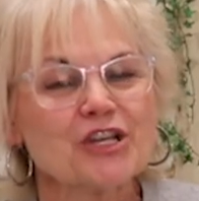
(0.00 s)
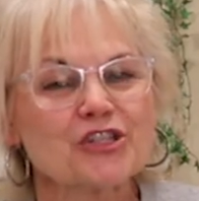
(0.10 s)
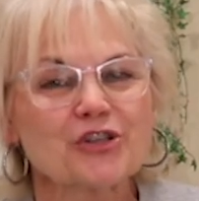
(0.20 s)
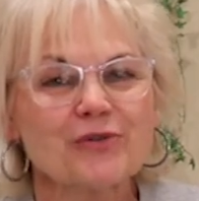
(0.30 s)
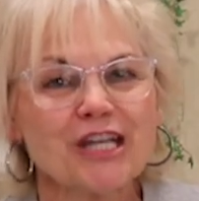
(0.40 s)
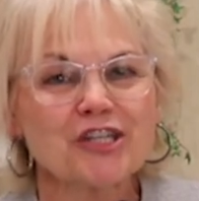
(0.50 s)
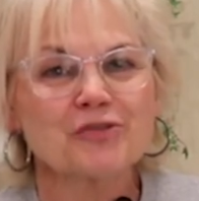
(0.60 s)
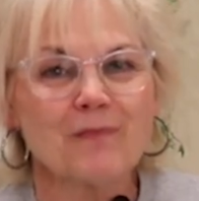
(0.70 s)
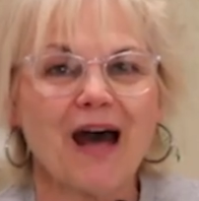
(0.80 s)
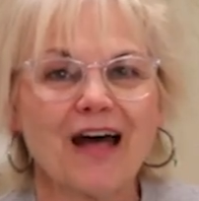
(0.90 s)
So
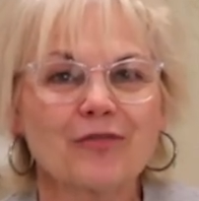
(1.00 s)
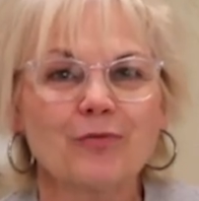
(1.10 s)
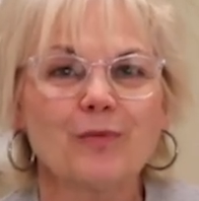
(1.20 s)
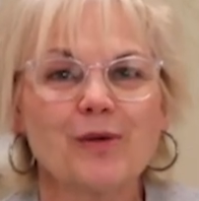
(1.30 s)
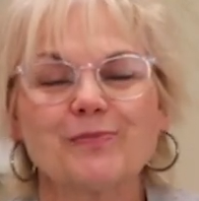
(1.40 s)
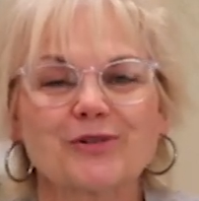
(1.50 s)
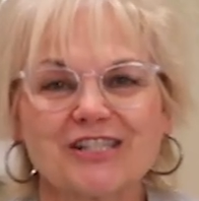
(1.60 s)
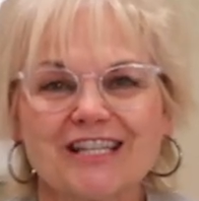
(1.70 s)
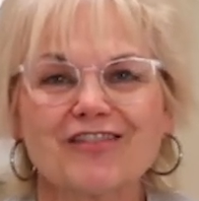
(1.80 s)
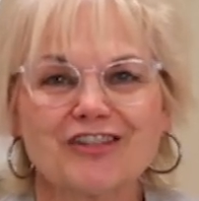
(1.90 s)
each month when we
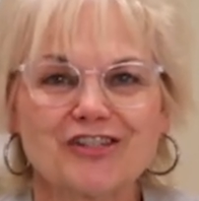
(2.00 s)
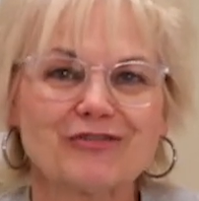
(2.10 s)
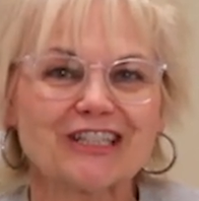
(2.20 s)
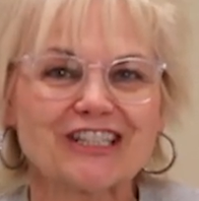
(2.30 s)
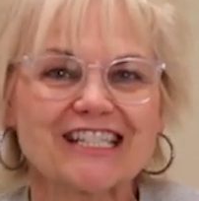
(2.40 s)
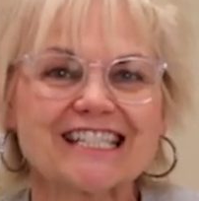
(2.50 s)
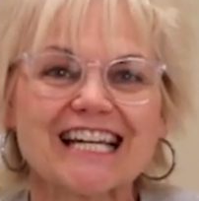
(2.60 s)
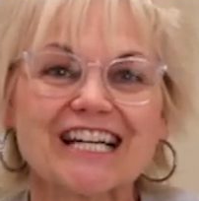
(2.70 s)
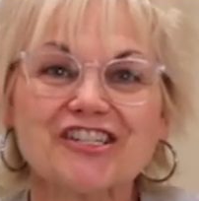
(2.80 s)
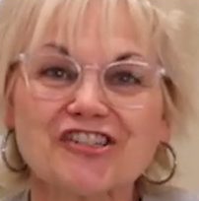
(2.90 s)
present the Do-It List,
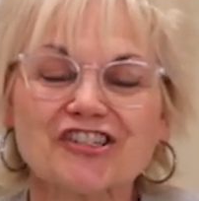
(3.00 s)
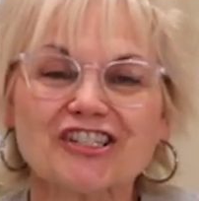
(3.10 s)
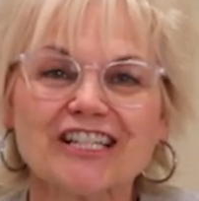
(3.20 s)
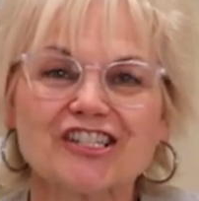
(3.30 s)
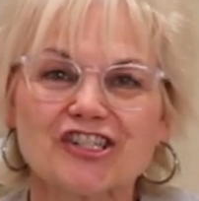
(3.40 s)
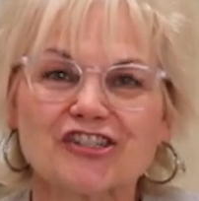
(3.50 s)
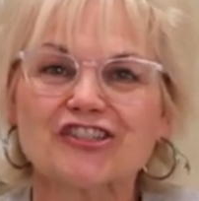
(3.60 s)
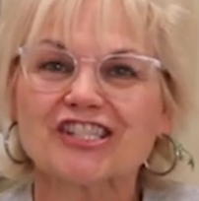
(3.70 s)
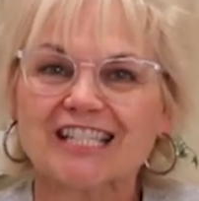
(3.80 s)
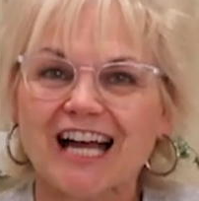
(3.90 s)
I usually
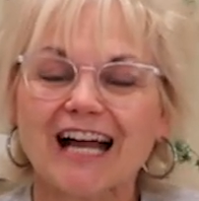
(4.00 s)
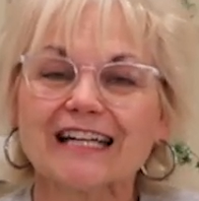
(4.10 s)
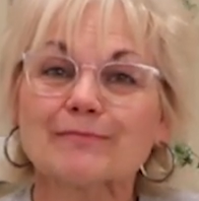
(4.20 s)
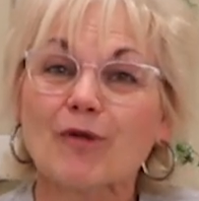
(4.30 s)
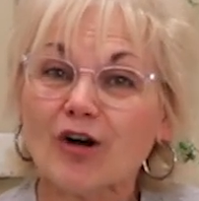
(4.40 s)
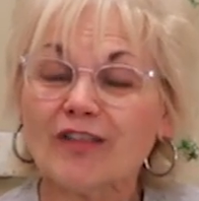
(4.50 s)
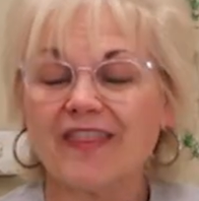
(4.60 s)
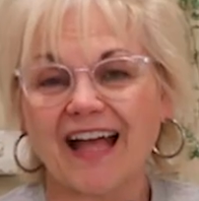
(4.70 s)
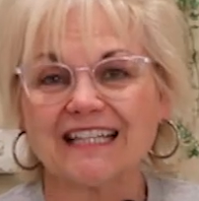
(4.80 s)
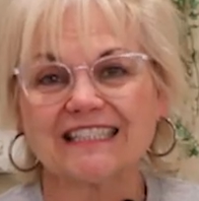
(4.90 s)
choose an item on
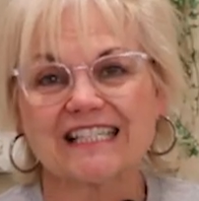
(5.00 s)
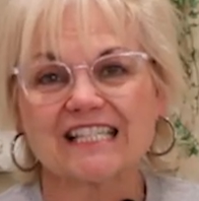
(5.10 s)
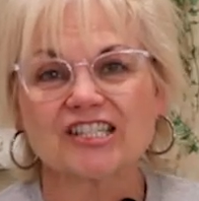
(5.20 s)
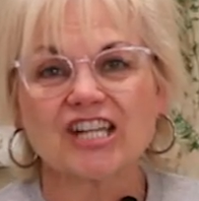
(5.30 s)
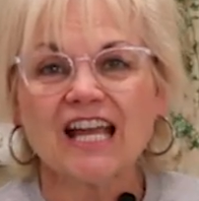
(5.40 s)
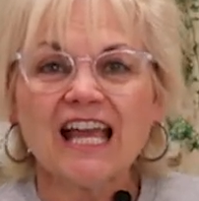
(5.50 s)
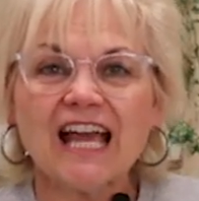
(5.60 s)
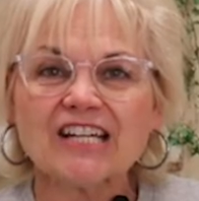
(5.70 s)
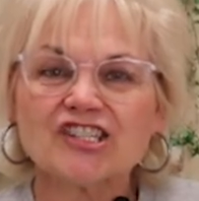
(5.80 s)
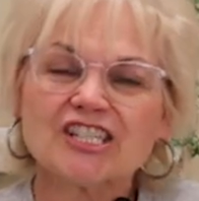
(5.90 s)
that list
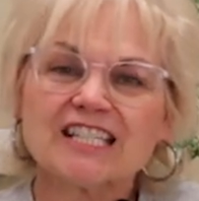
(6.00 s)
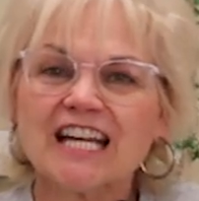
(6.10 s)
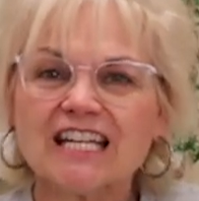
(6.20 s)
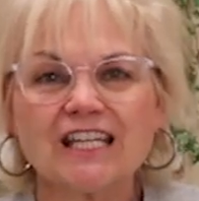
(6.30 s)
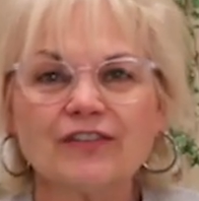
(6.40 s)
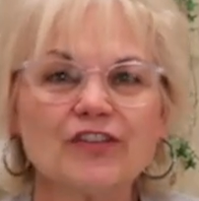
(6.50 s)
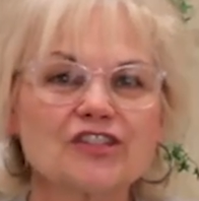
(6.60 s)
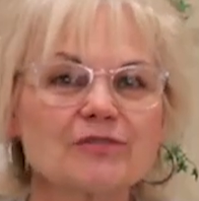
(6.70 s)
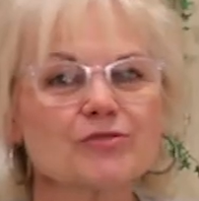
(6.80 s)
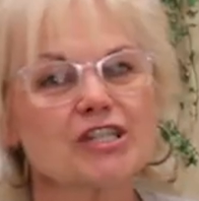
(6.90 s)
and just kind of give you
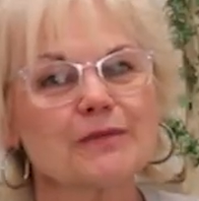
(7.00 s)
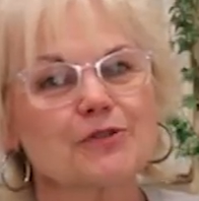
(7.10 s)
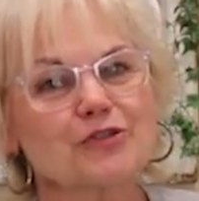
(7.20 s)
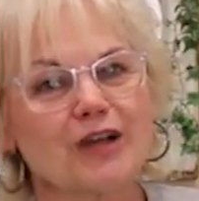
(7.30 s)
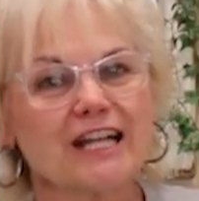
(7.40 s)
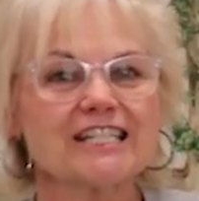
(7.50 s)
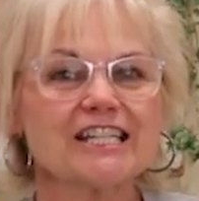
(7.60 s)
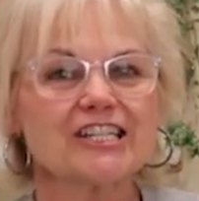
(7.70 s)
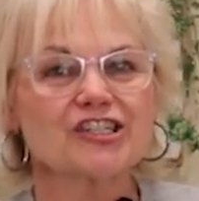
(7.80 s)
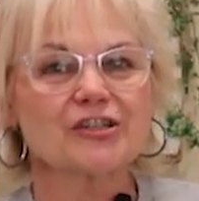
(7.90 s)
some tips or
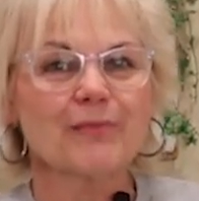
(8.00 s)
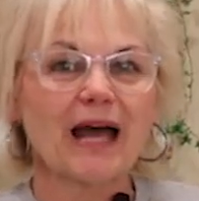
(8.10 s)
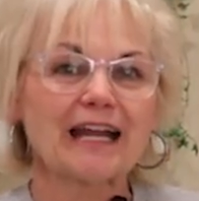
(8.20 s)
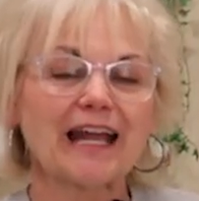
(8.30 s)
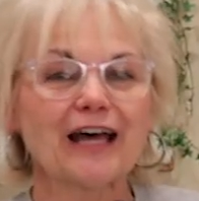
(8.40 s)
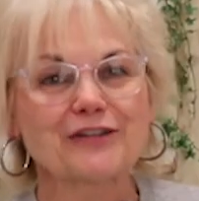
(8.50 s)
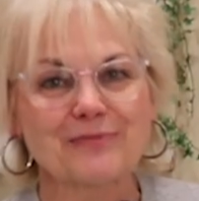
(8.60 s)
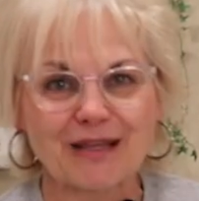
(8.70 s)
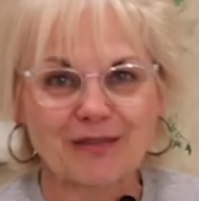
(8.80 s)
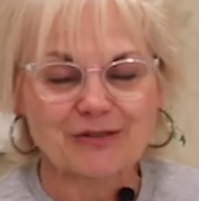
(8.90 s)
ideas about how to
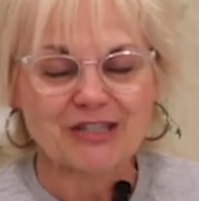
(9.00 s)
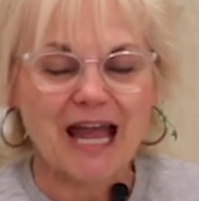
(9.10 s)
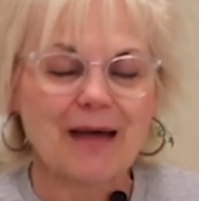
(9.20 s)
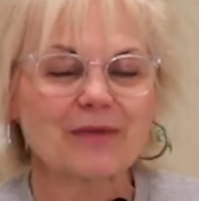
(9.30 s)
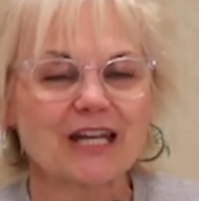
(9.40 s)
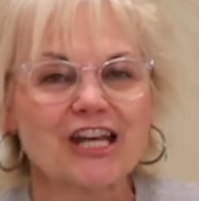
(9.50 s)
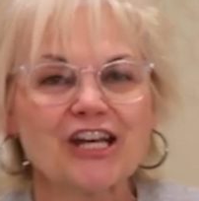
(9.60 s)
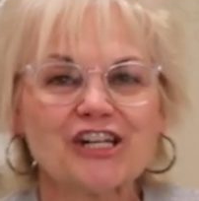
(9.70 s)
make this happen.